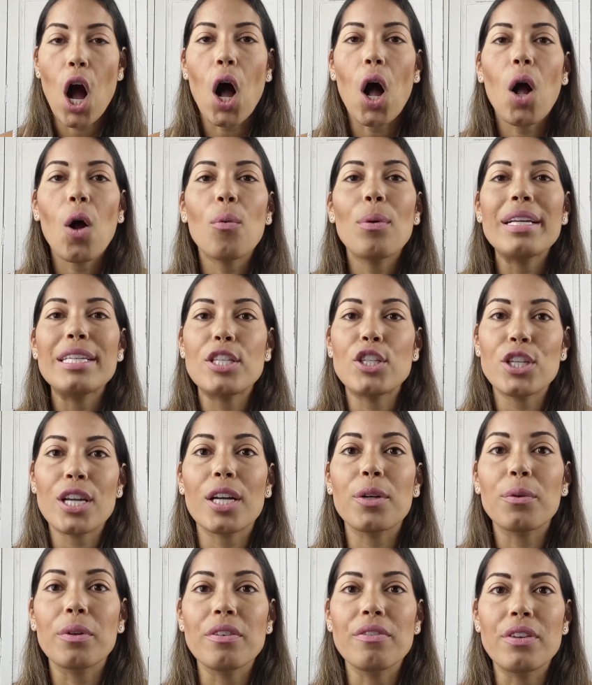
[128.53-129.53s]
Always
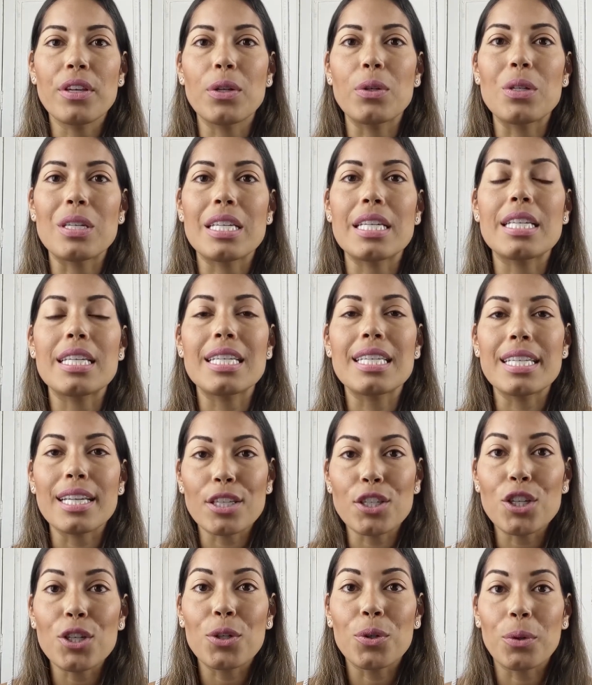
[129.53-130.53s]
check reviews. This is
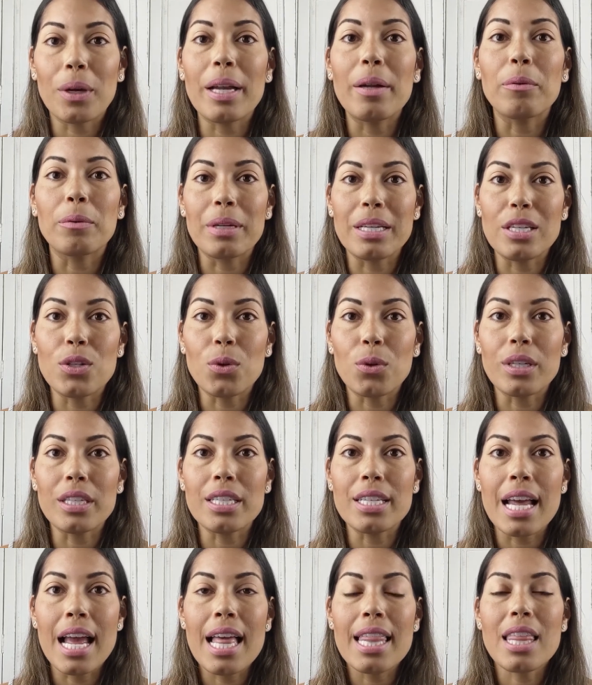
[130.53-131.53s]
such a great
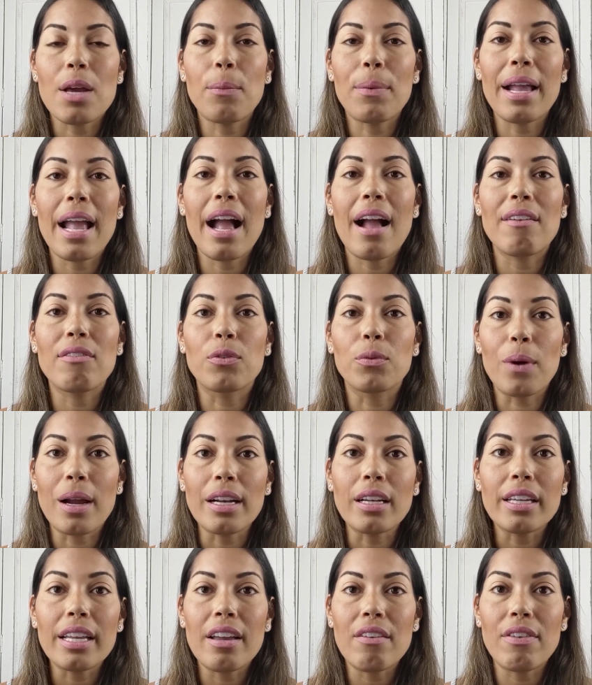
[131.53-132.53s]
resource that we have
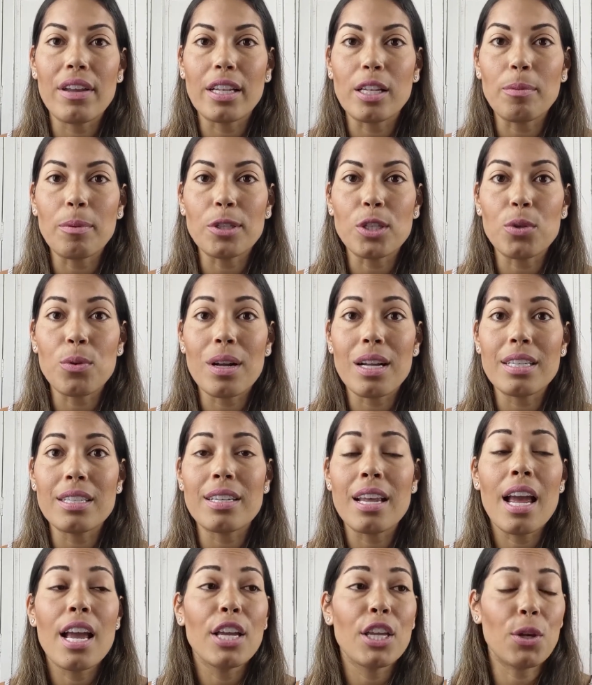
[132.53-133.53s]
readily available to
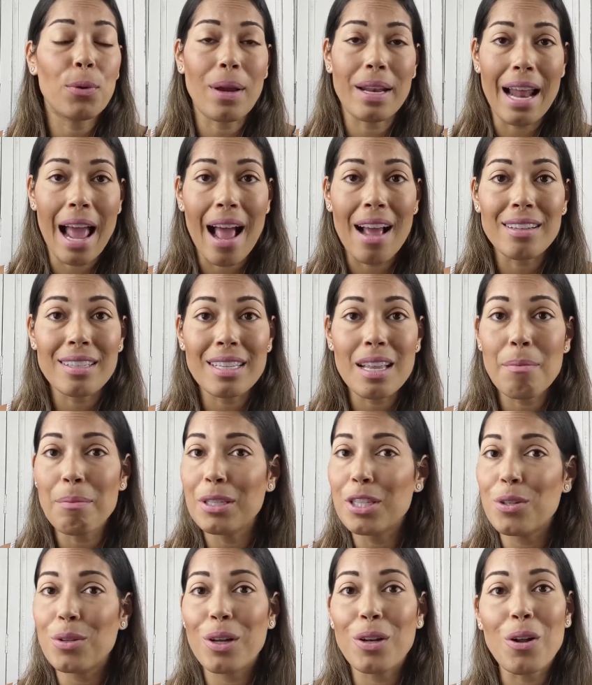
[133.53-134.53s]
us. You can ask them,
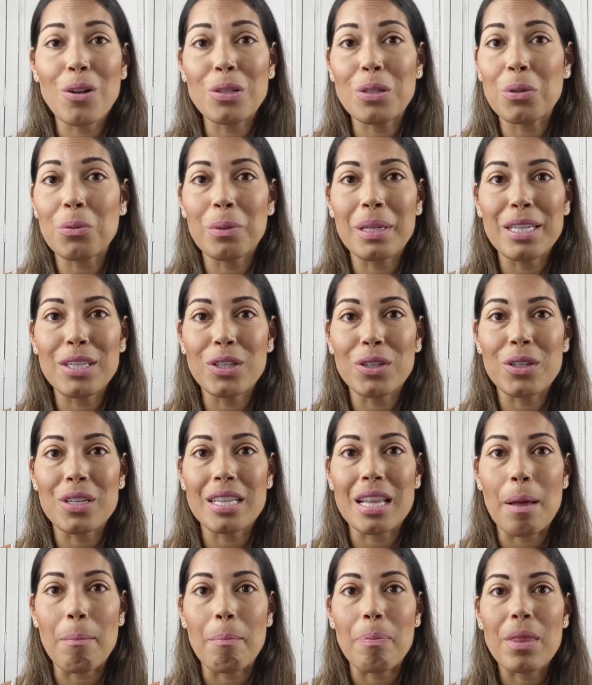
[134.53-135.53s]
but you can also research
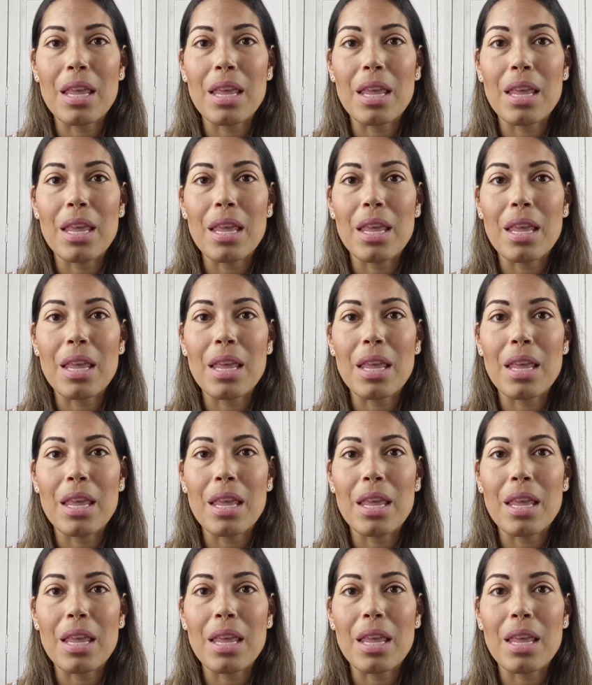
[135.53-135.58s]
them.